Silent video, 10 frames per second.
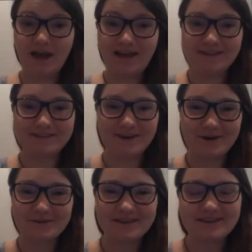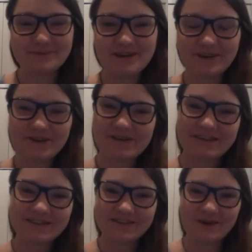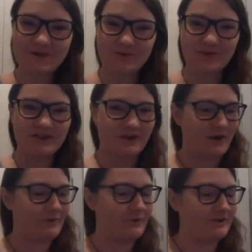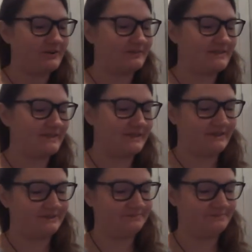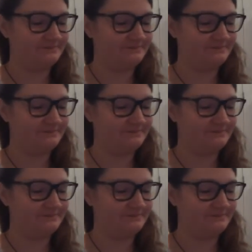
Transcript: As always, we are going to start with our welcome song.